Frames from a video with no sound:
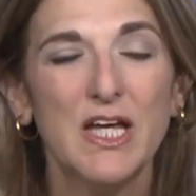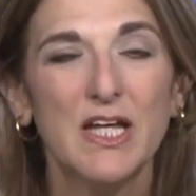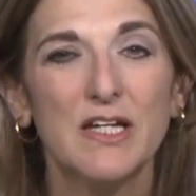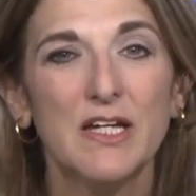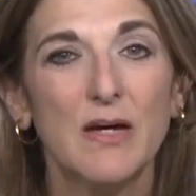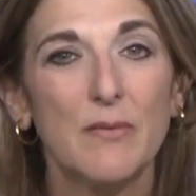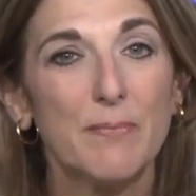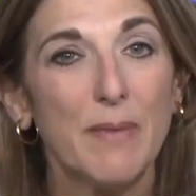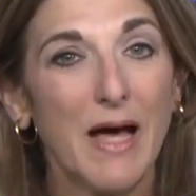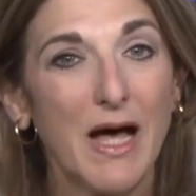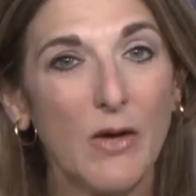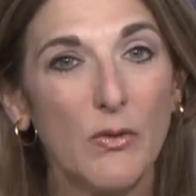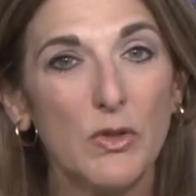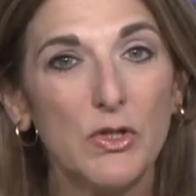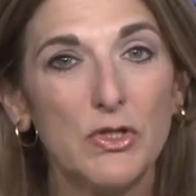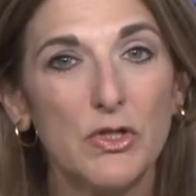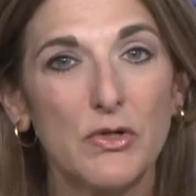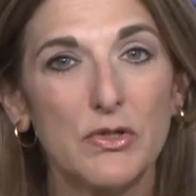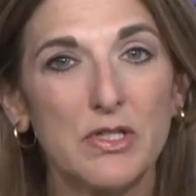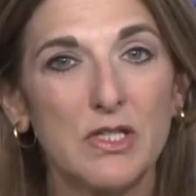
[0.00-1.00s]
Now, Powell
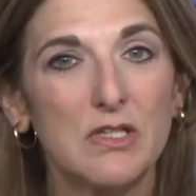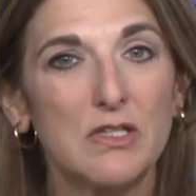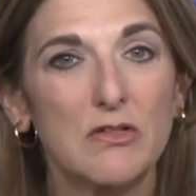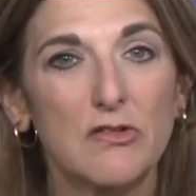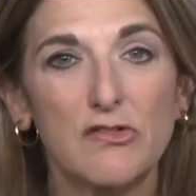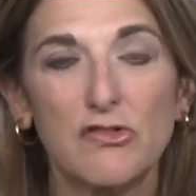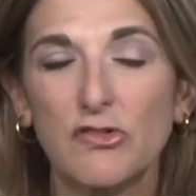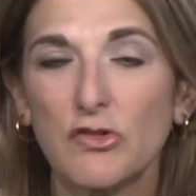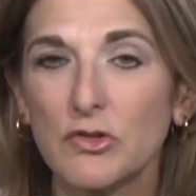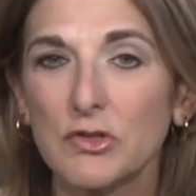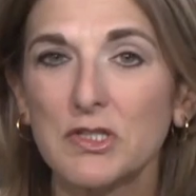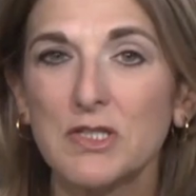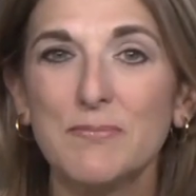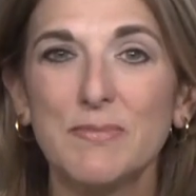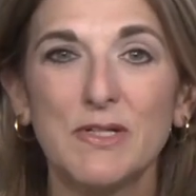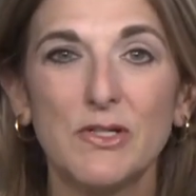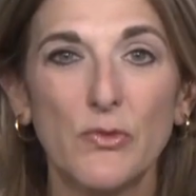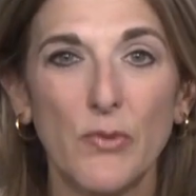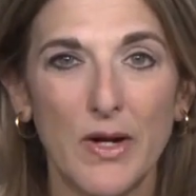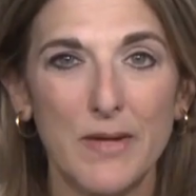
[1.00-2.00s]
noted there's certainly
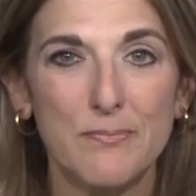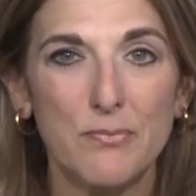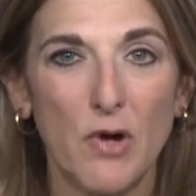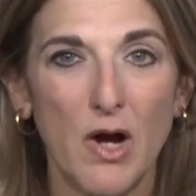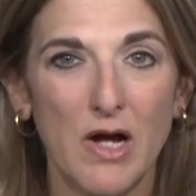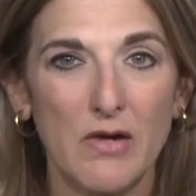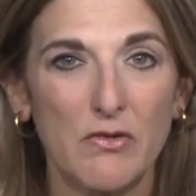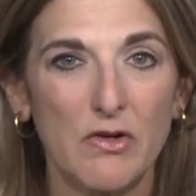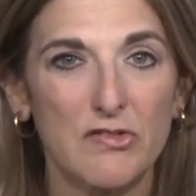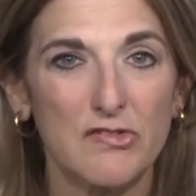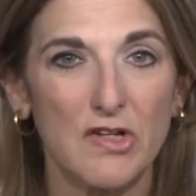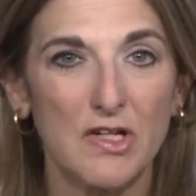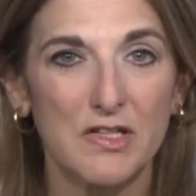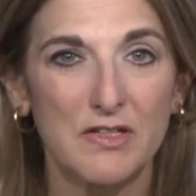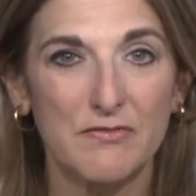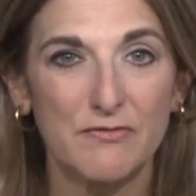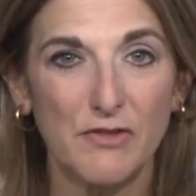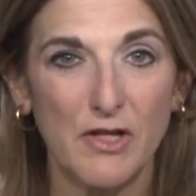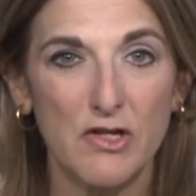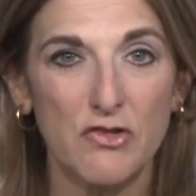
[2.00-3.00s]
been great progress on
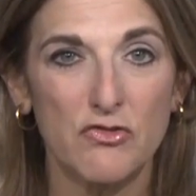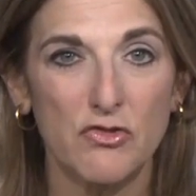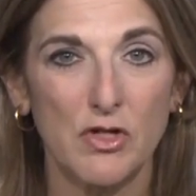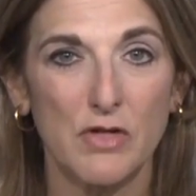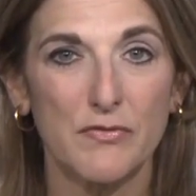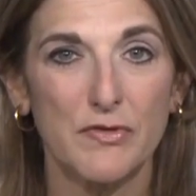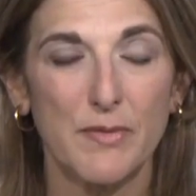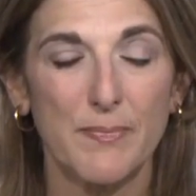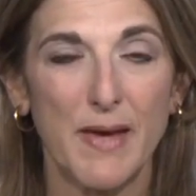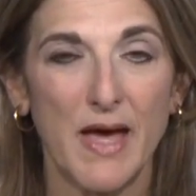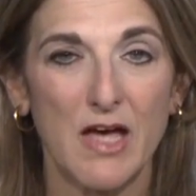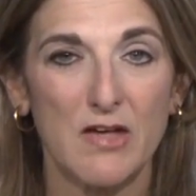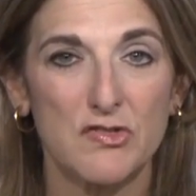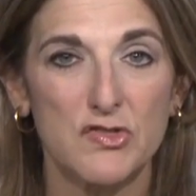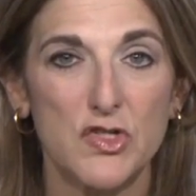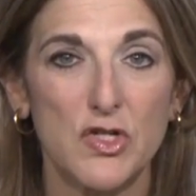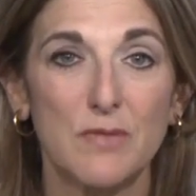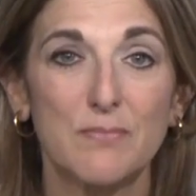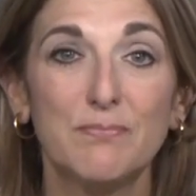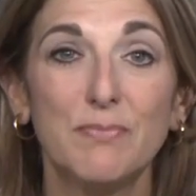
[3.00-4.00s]
inflation over the past year,